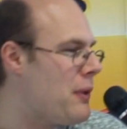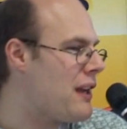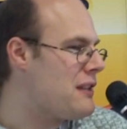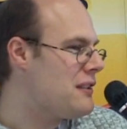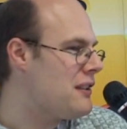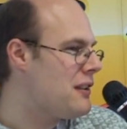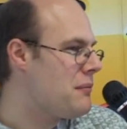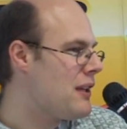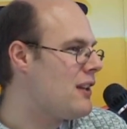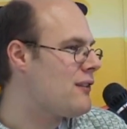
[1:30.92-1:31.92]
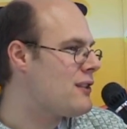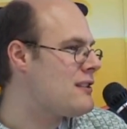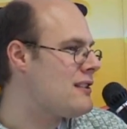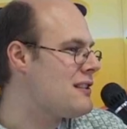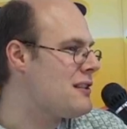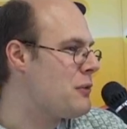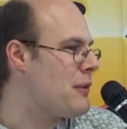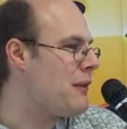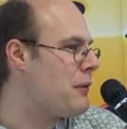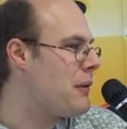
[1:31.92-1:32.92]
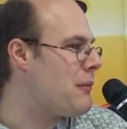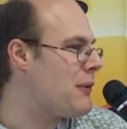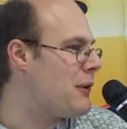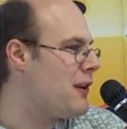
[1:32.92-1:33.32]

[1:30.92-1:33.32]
back to the middle of the season, you might remember